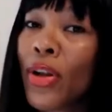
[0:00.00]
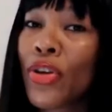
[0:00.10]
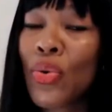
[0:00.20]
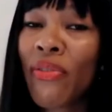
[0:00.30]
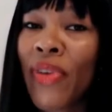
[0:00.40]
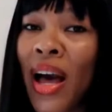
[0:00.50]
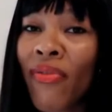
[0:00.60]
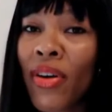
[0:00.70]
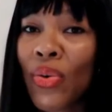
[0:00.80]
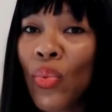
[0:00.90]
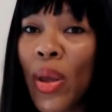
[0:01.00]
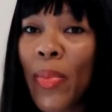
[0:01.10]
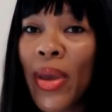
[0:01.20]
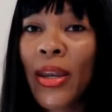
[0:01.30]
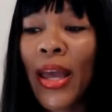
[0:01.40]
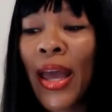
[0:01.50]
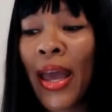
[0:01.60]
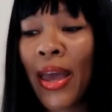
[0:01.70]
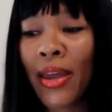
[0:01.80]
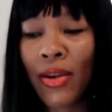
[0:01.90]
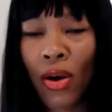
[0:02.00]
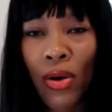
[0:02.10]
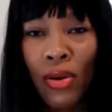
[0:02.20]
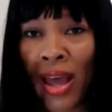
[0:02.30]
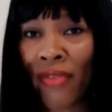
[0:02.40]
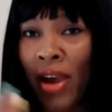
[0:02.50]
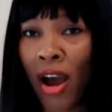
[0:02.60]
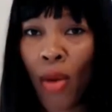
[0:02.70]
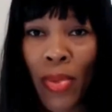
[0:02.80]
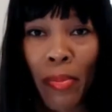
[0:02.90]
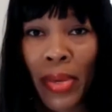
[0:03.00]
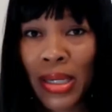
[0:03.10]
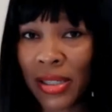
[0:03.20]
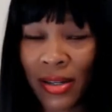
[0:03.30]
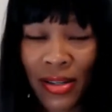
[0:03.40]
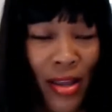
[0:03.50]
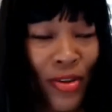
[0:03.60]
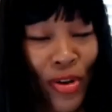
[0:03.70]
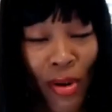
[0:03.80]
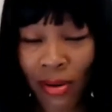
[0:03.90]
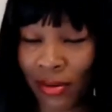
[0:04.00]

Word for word: you and five other women? And uh, have y'all been busting it, you know?